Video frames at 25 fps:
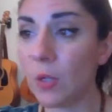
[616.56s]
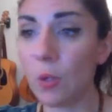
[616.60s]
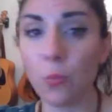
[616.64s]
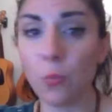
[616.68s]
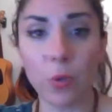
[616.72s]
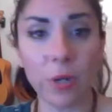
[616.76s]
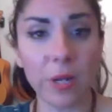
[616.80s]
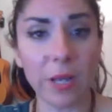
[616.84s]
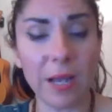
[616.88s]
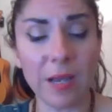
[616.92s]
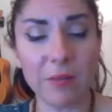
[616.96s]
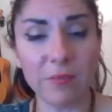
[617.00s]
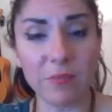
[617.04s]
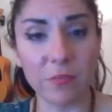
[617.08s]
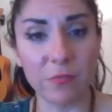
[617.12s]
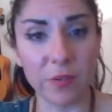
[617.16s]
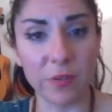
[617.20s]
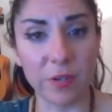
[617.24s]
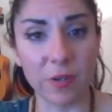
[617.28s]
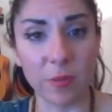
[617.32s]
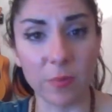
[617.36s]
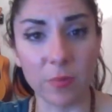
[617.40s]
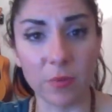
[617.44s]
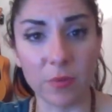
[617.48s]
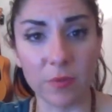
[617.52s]
what I have
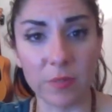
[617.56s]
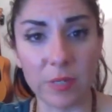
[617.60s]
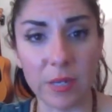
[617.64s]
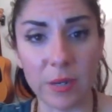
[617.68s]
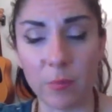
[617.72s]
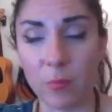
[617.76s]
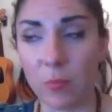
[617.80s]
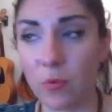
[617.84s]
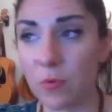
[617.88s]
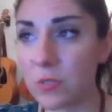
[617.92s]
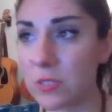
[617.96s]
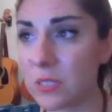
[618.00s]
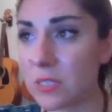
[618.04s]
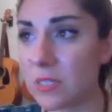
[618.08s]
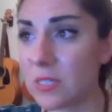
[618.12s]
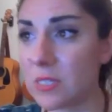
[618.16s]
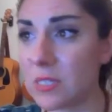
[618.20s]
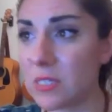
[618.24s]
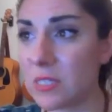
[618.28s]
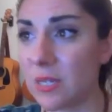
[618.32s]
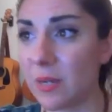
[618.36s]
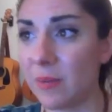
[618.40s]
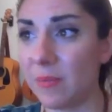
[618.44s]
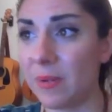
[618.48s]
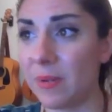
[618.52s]
available. Now, most of
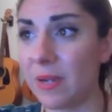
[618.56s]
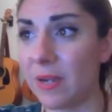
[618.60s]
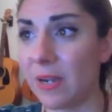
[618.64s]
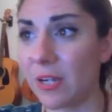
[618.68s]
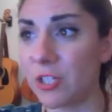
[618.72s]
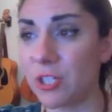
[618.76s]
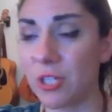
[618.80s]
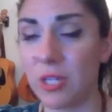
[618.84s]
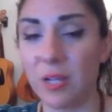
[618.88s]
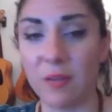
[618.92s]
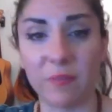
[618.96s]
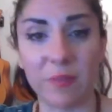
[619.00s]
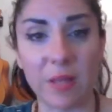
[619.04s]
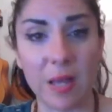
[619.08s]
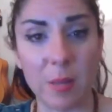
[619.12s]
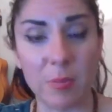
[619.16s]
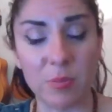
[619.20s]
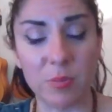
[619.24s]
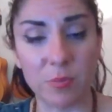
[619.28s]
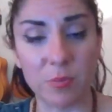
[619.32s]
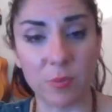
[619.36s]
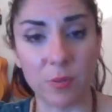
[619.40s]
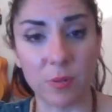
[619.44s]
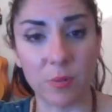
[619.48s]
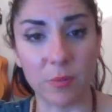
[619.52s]
this stuff I actually have
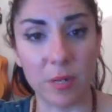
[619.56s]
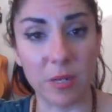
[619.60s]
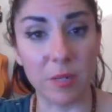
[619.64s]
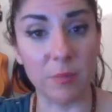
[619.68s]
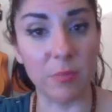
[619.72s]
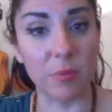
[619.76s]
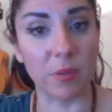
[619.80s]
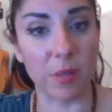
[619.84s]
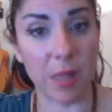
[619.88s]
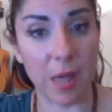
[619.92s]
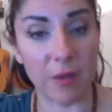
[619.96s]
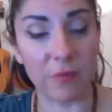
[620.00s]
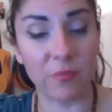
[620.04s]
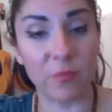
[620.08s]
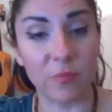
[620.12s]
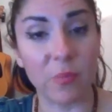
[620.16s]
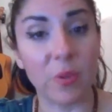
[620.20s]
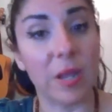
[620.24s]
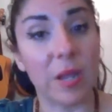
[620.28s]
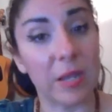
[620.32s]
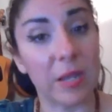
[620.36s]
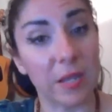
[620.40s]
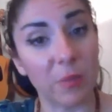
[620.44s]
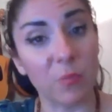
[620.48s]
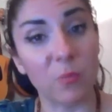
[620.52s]
labs for already, but a lot of them
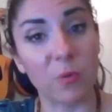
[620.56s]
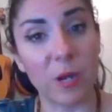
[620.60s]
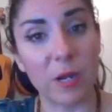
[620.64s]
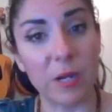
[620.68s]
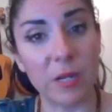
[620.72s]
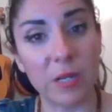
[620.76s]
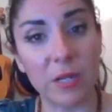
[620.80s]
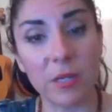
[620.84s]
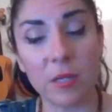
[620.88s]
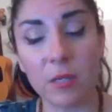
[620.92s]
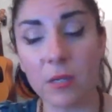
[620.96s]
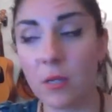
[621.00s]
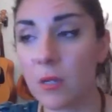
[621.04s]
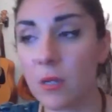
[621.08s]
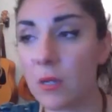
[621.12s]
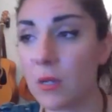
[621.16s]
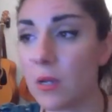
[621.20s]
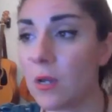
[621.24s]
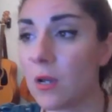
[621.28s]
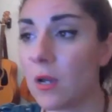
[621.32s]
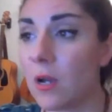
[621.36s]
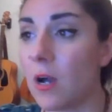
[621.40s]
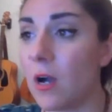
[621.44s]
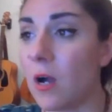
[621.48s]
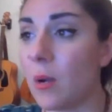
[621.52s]
I am writing.
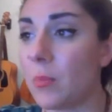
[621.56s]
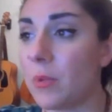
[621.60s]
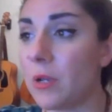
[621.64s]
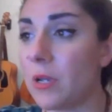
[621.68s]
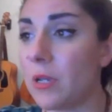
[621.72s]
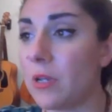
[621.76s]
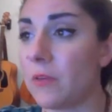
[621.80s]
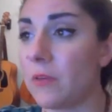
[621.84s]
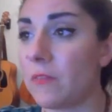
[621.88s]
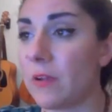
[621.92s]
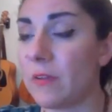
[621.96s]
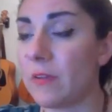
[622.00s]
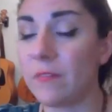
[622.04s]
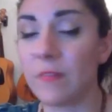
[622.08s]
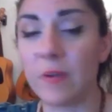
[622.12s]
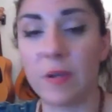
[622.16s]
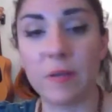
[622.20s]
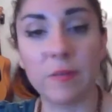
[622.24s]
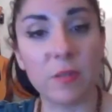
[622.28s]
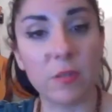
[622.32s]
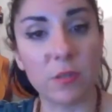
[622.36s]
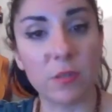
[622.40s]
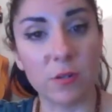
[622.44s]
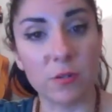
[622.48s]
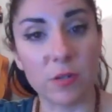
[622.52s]
And if I
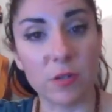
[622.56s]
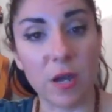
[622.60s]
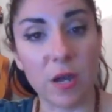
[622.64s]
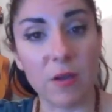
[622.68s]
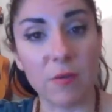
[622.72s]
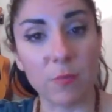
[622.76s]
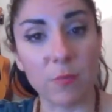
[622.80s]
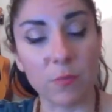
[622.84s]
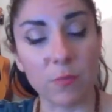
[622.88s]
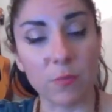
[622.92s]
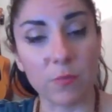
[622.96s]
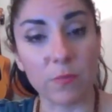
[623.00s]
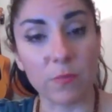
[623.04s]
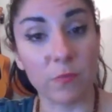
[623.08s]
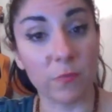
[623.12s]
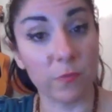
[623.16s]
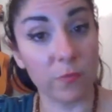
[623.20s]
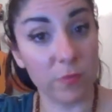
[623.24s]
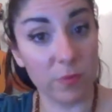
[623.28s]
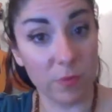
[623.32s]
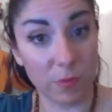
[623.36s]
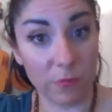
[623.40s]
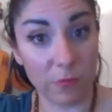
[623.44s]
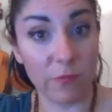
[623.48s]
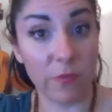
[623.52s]
find that they're not
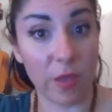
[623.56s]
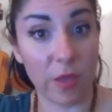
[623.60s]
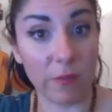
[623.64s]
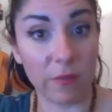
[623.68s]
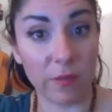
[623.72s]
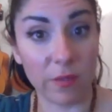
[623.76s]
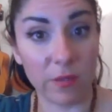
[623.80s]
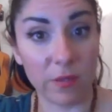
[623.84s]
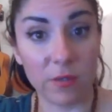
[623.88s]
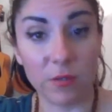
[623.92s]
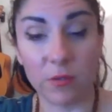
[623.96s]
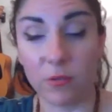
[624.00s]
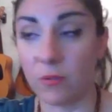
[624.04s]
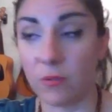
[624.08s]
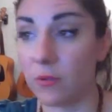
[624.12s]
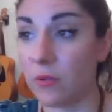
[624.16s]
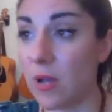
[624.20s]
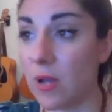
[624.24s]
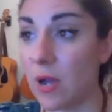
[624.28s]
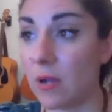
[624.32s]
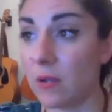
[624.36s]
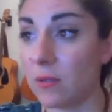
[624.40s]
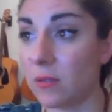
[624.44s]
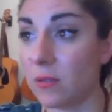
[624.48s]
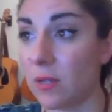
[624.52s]
they're
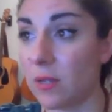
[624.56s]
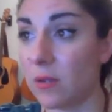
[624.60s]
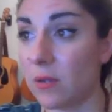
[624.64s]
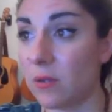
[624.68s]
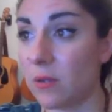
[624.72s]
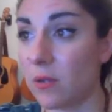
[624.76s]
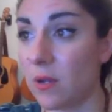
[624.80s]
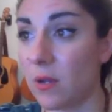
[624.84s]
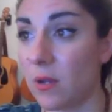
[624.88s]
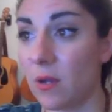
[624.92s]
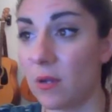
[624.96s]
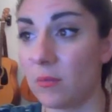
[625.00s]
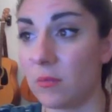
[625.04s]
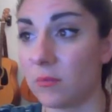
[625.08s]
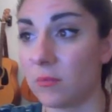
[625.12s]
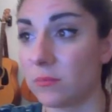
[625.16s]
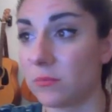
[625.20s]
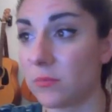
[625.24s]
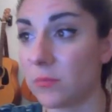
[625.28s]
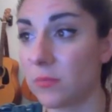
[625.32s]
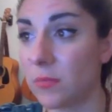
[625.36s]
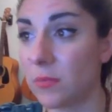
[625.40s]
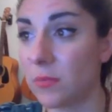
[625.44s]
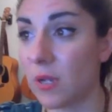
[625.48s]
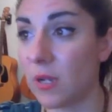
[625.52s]
not like
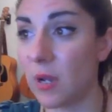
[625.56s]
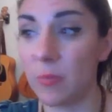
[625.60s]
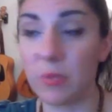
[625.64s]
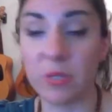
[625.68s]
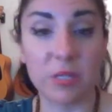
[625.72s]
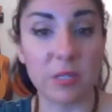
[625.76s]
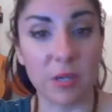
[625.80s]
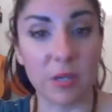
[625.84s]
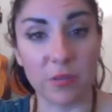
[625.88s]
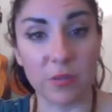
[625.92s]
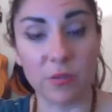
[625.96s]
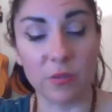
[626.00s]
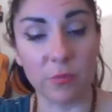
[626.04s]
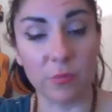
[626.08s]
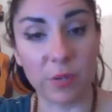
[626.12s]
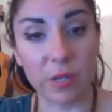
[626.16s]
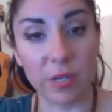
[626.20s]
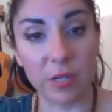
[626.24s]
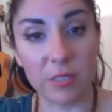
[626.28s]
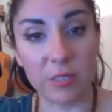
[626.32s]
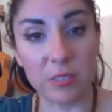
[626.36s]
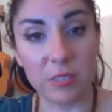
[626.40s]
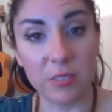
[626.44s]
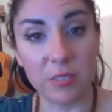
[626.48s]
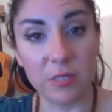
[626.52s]
coming together the
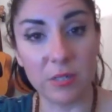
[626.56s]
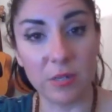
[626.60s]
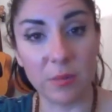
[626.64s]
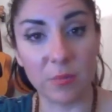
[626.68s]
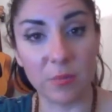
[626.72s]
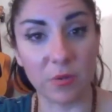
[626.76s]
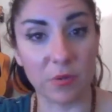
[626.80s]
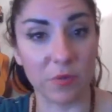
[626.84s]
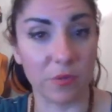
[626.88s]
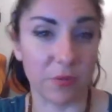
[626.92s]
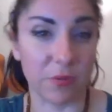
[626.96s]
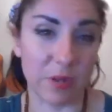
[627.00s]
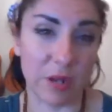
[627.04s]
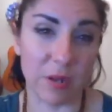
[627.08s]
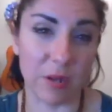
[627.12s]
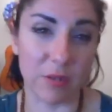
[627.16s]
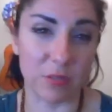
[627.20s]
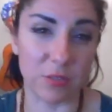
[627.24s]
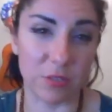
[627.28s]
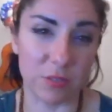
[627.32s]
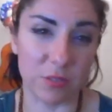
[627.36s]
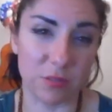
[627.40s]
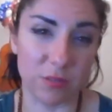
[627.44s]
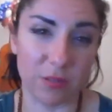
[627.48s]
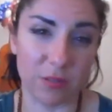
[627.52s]
way I see them, or they're
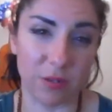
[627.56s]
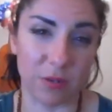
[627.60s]
not,